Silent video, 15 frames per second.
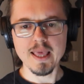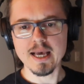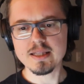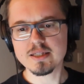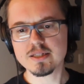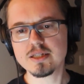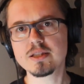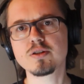
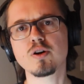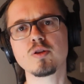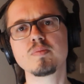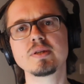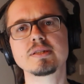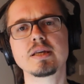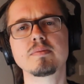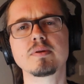and she told
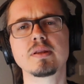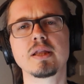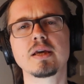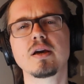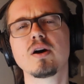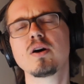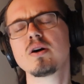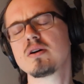me something
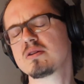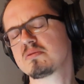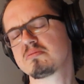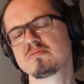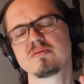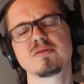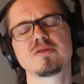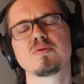like, oh,
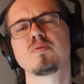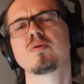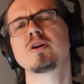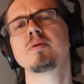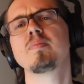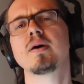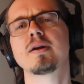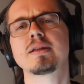don't
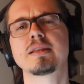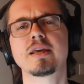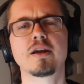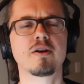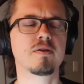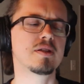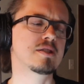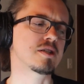worry about it,
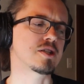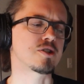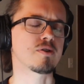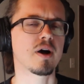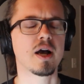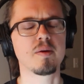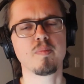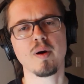Carol, it's a
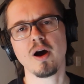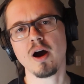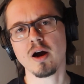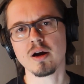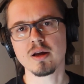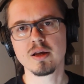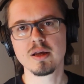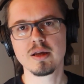dry
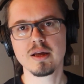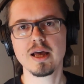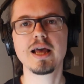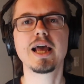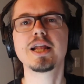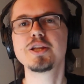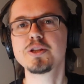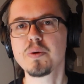bar.
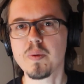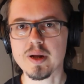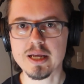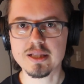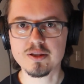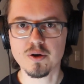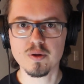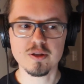And you know what
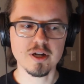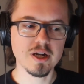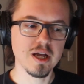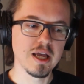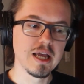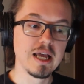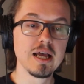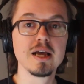I told her?
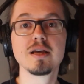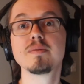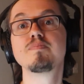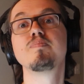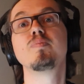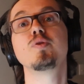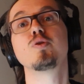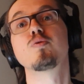
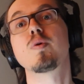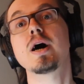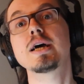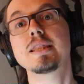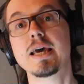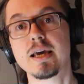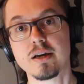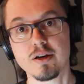You're
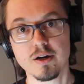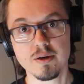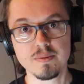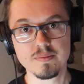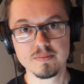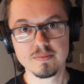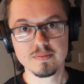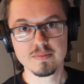right,
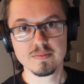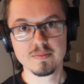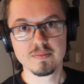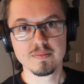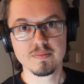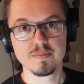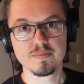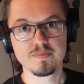Echo.
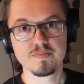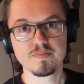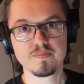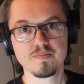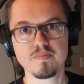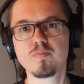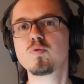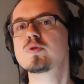
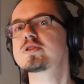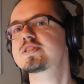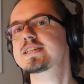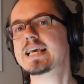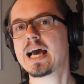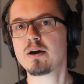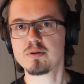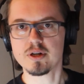We're
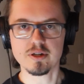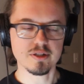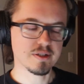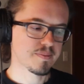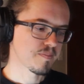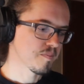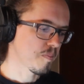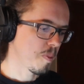scouters.
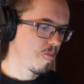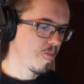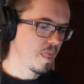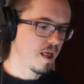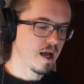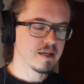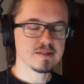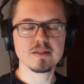
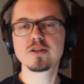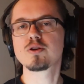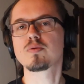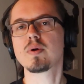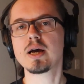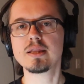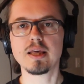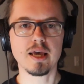I said, you're
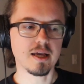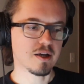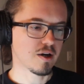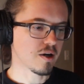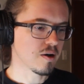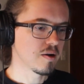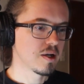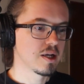right,
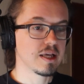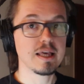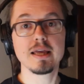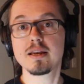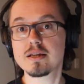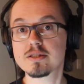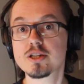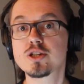Echo.
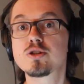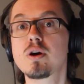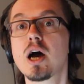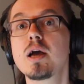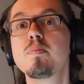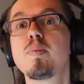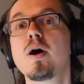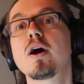It is a
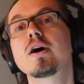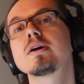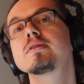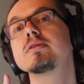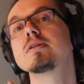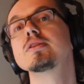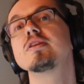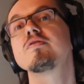dry bar
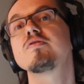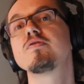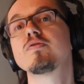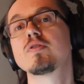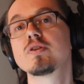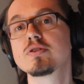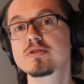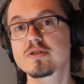until the
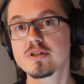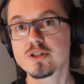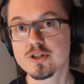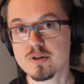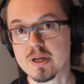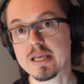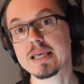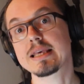first
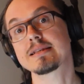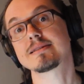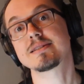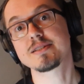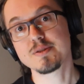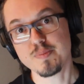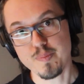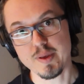drink is
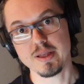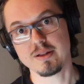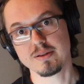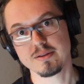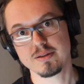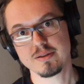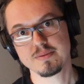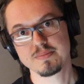
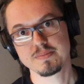spilled.